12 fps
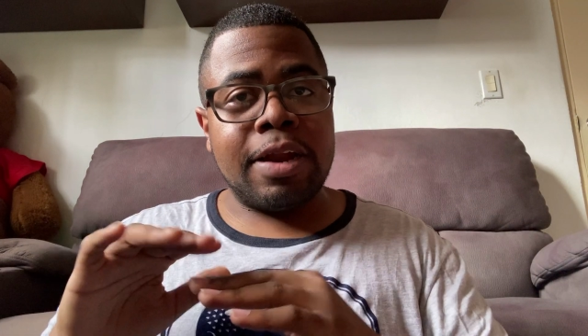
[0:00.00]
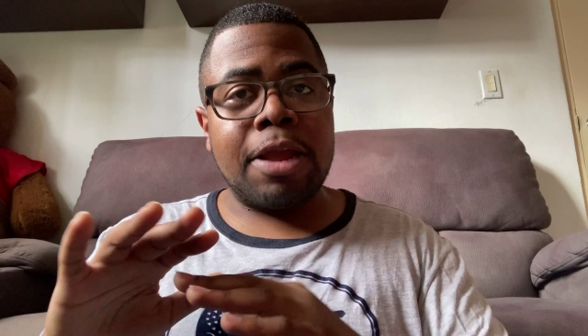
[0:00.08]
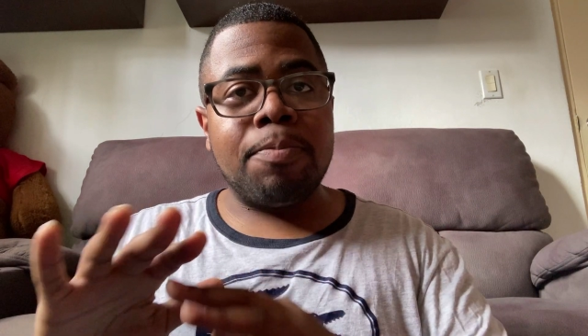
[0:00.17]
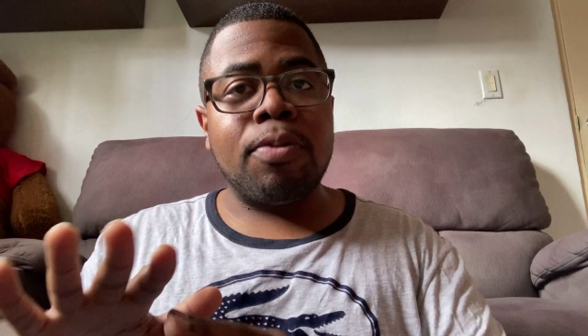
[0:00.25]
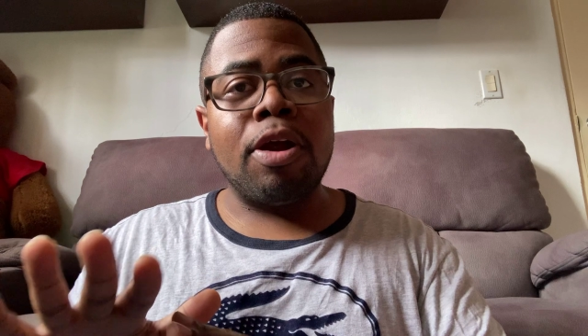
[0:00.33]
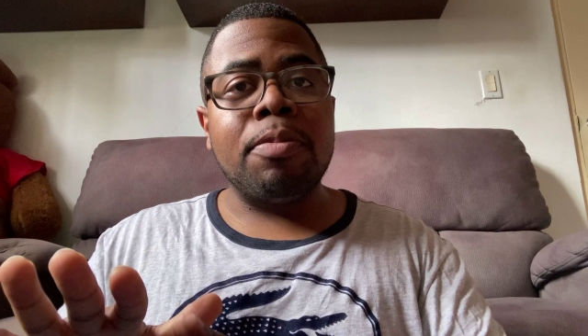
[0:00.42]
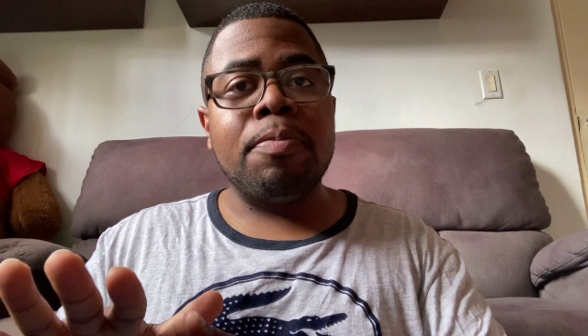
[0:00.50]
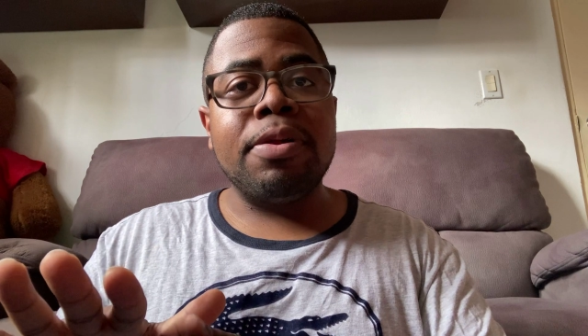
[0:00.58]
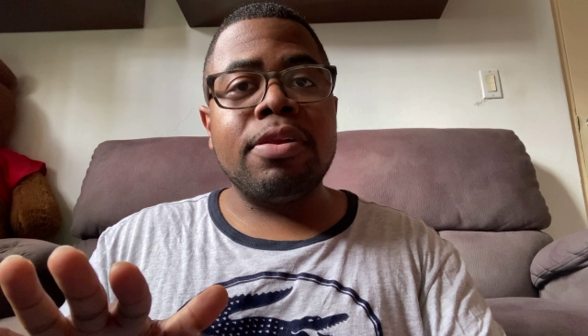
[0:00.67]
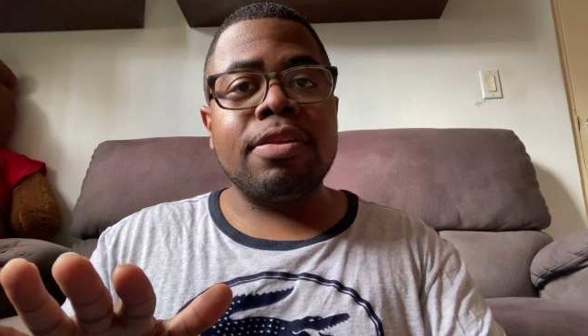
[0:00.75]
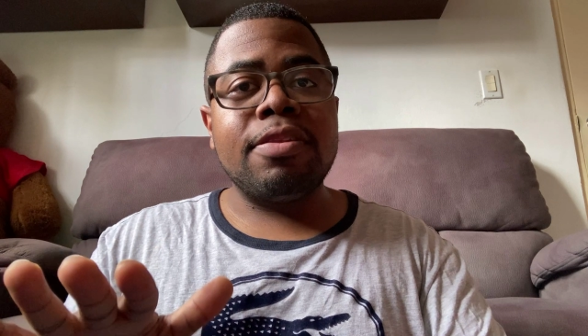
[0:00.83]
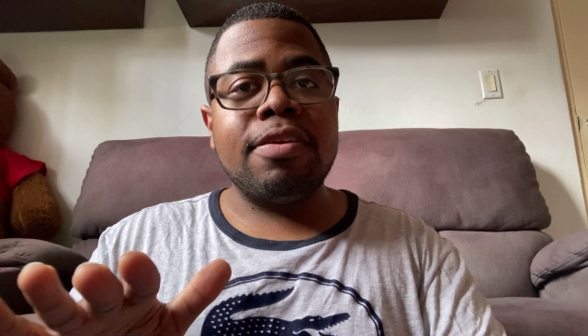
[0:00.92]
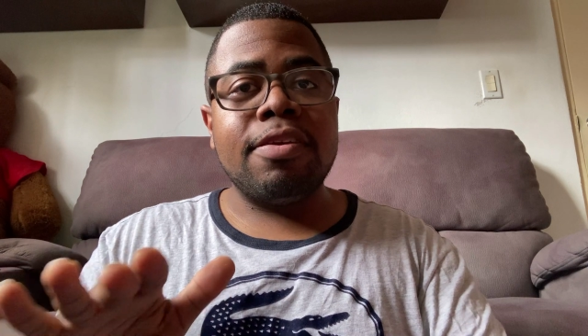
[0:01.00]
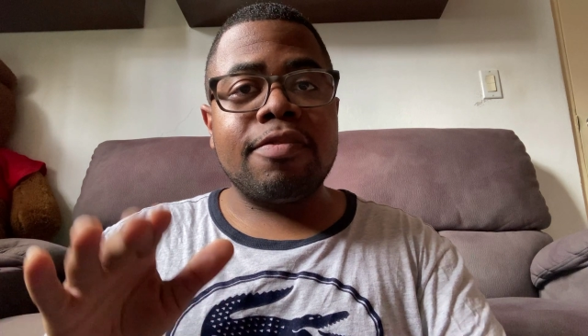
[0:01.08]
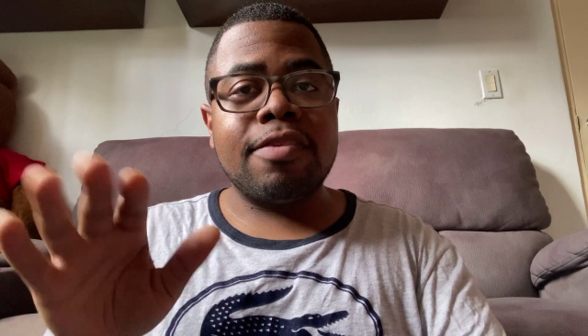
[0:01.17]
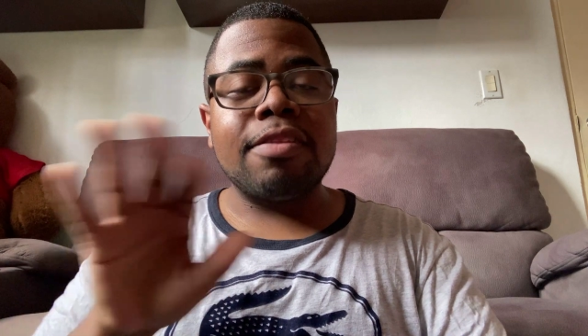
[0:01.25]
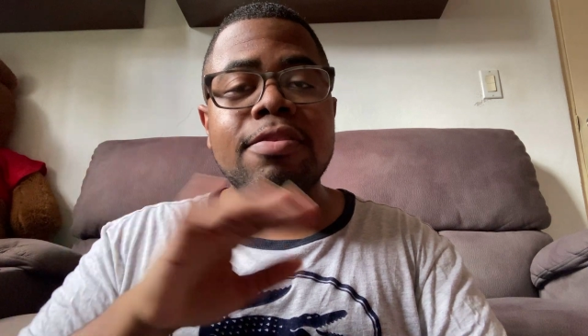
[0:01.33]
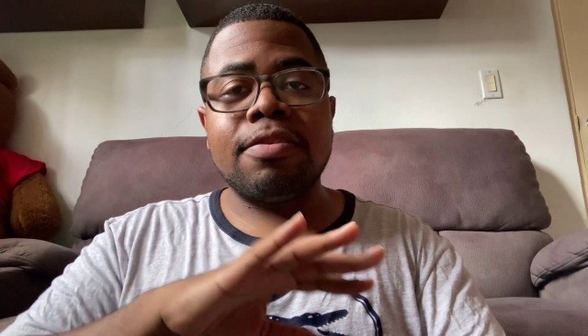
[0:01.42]
like probabilities
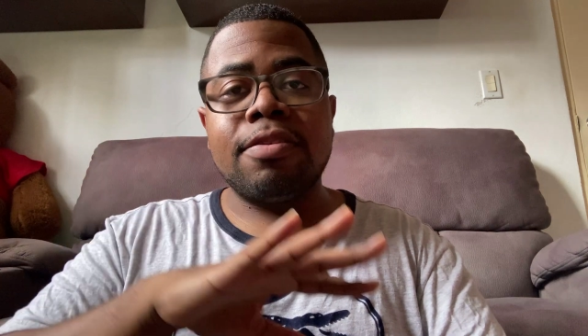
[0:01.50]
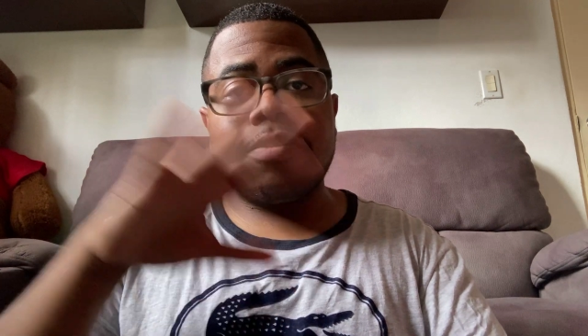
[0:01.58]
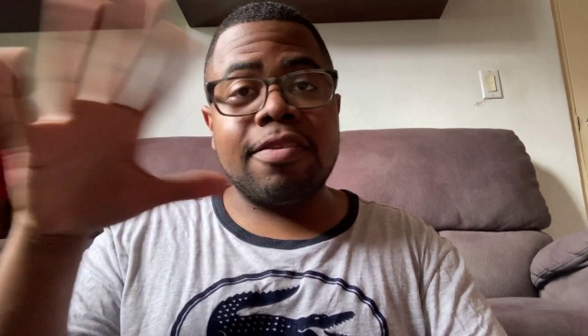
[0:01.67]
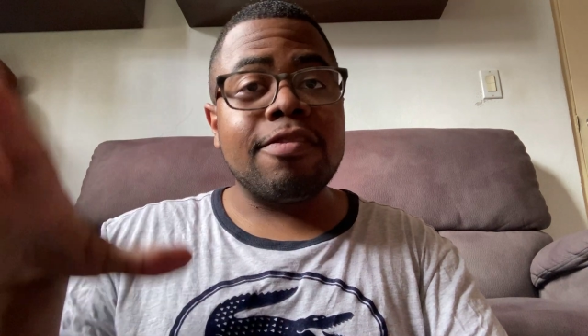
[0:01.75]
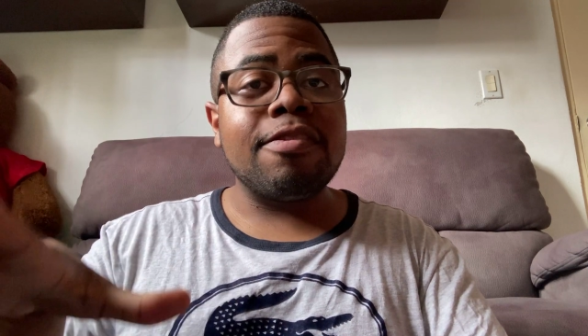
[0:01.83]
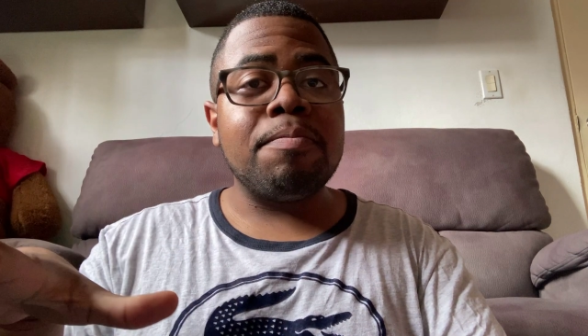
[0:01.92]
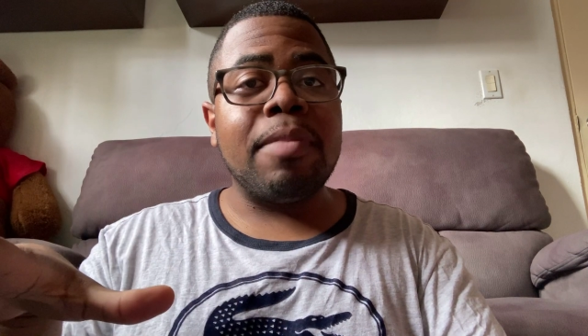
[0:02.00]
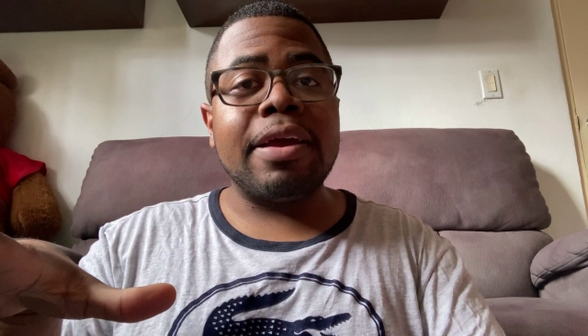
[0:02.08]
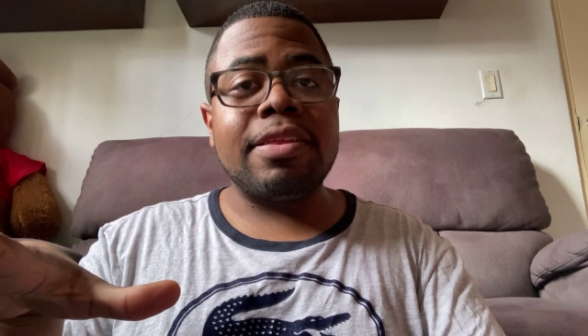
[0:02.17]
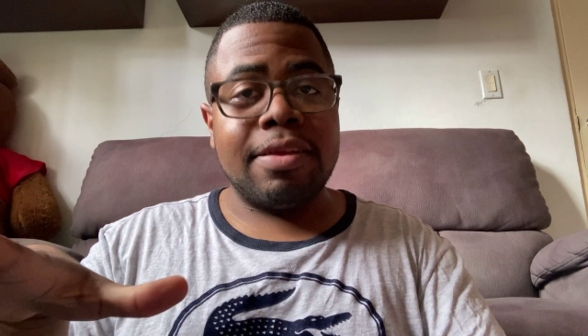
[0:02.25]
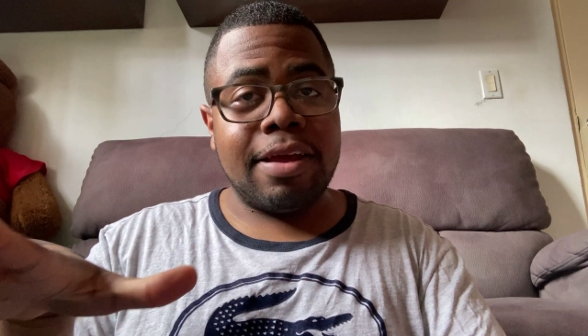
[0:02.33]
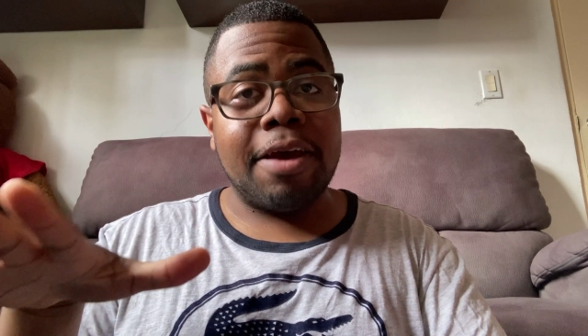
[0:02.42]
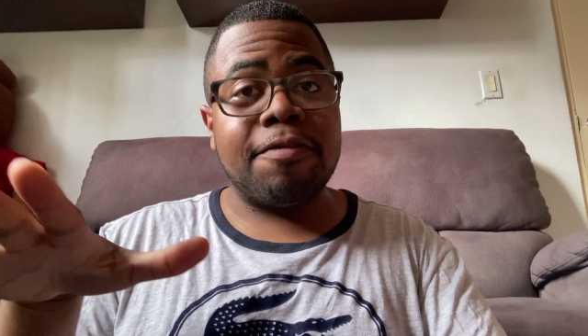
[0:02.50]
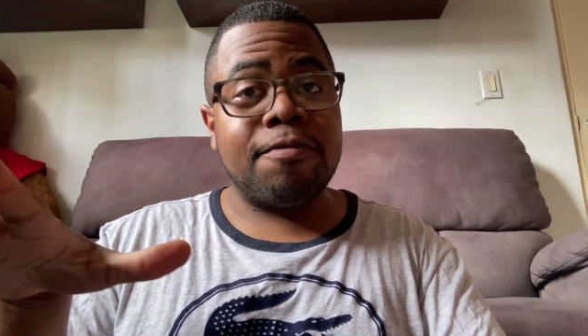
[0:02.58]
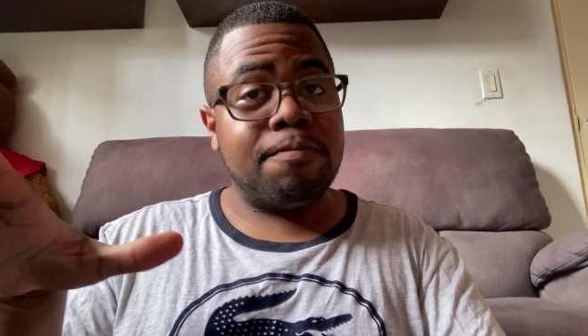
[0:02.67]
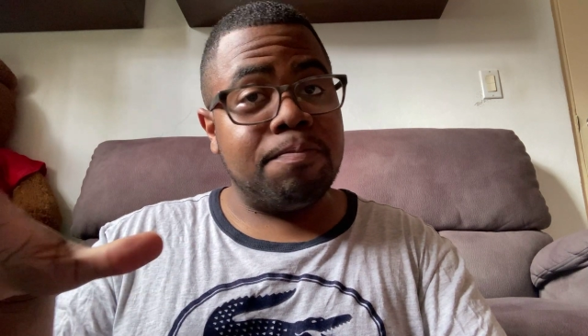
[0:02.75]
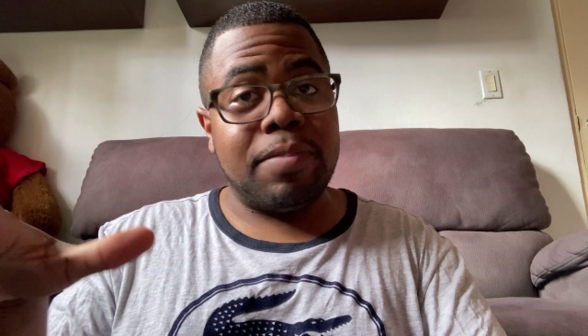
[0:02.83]
that the system might have